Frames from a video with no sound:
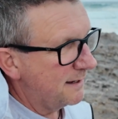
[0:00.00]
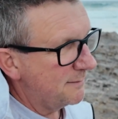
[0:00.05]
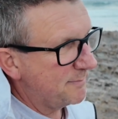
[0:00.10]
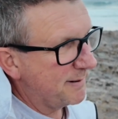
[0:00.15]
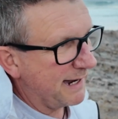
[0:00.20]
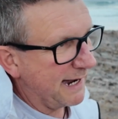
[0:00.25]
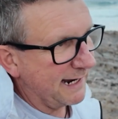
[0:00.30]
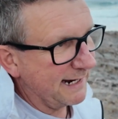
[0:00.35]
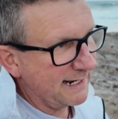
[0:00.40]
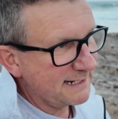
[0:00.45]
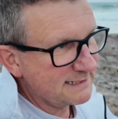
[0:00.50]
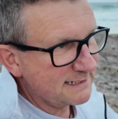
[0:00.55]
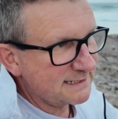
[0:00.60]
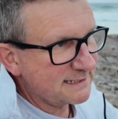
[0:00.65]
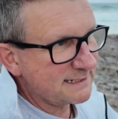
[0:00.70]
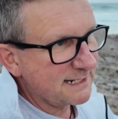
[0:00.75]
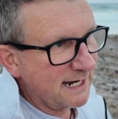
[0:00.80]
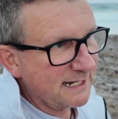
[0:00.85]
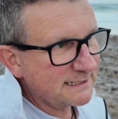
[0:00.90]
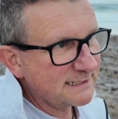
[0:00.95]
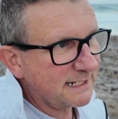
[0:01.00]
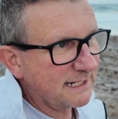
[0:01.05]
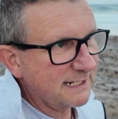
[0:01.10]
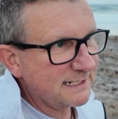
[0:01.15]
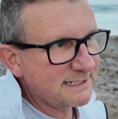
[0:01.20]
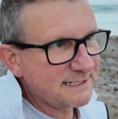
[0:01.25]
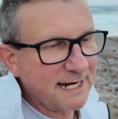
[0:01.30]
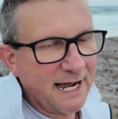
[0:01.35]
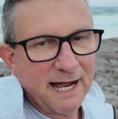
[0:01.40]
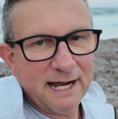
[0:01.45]
but as it starts to
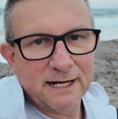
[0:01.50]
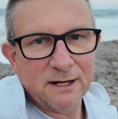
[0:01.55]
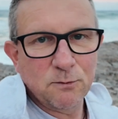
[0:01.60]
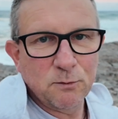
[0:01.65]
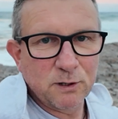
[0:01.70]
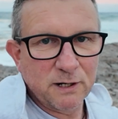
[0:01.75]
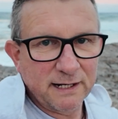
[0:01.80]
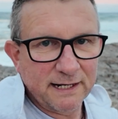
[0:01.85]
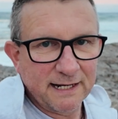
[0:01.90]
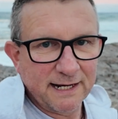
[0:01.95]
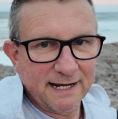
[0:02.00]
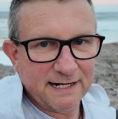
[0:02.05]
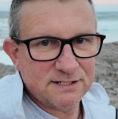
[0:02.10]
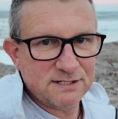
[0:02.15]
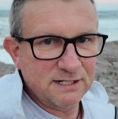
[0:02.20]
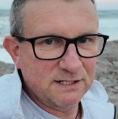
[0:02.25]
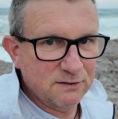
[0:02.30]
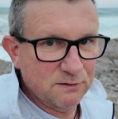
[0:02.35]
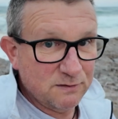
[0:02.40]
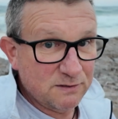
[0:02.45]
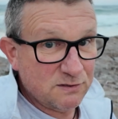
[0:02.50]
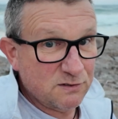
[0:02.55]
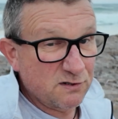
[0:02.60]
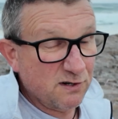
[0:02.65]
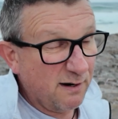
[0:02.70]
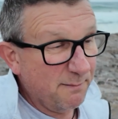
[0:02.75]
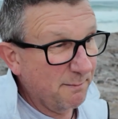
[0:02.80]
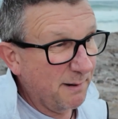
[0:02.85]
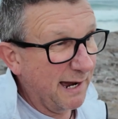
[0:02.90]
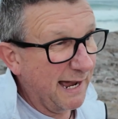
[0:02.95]
get darker, what I can actually do is
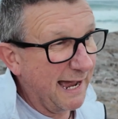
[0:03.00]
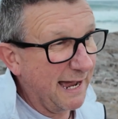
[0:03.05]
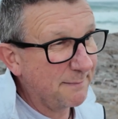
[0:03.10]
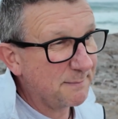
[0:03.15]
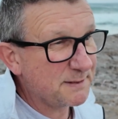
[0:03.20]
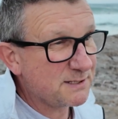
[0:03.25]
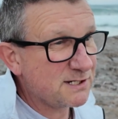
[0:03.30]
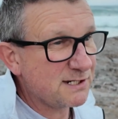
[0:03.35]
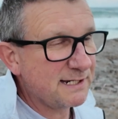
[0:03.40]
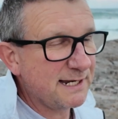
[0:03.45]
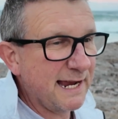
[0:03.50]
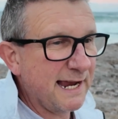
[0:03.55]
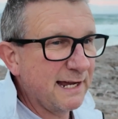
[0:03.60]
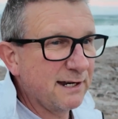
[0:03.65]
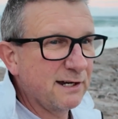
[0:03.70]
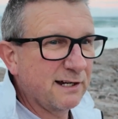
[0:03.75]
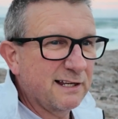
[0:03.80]
drop my aperture down.